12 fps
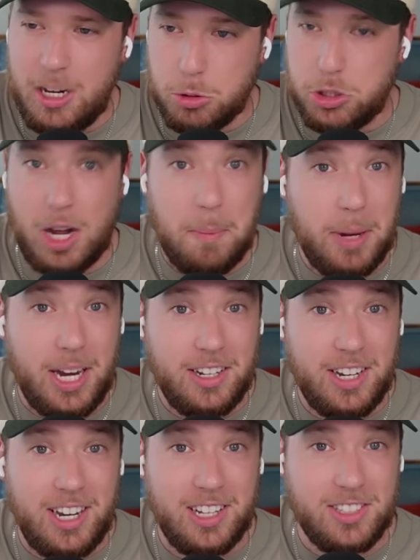Sean
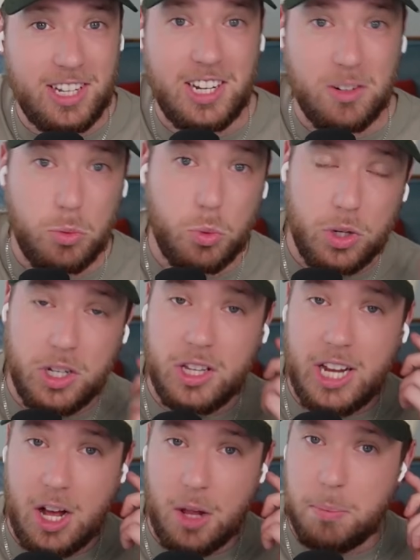Payton did his thing and
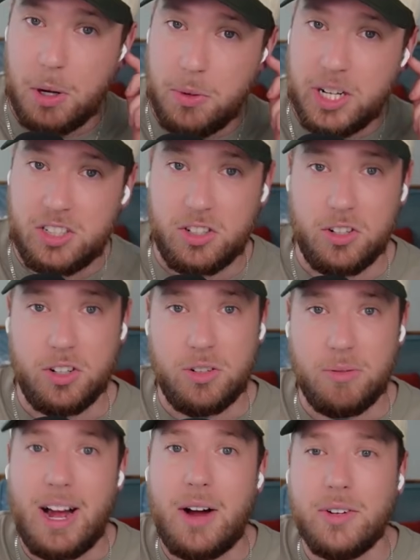really helped Bo Nix turn it
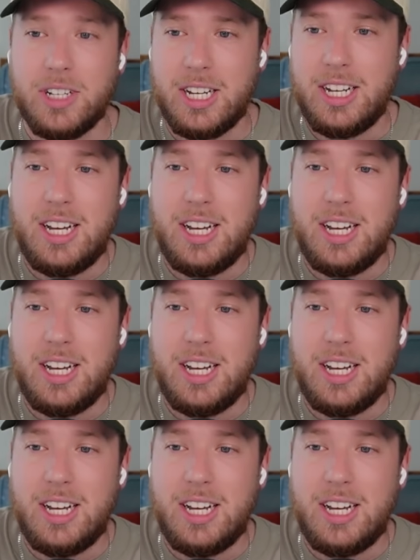around